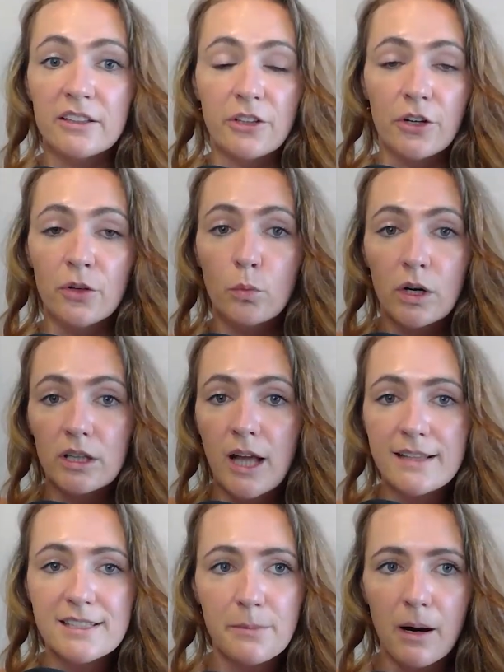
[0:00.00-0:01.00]
what
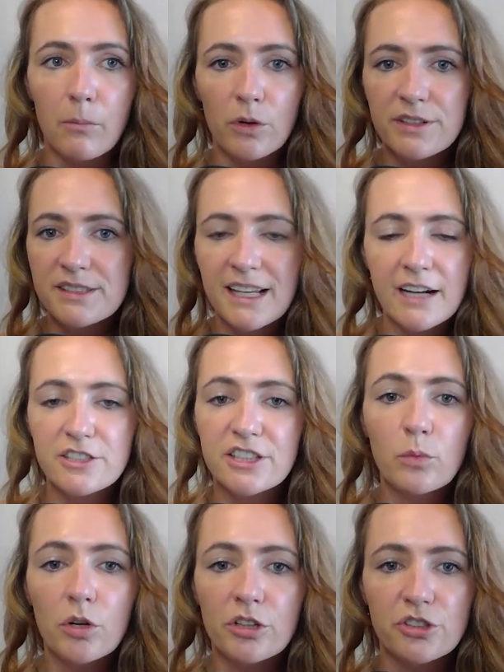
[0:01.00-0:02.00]
lights him up? What does he actually
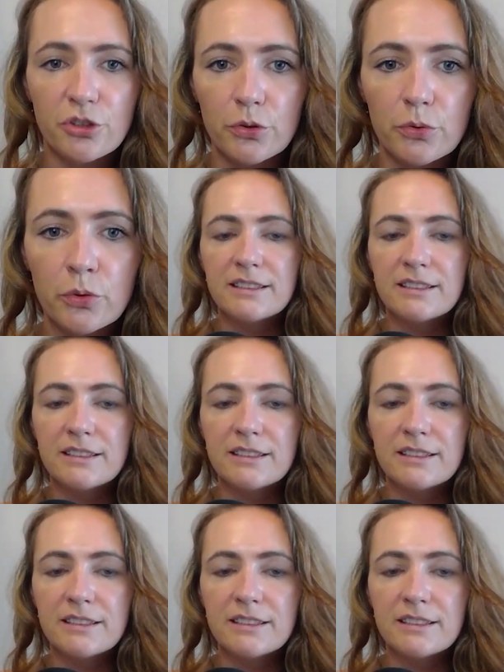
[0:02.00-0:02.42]
want to do?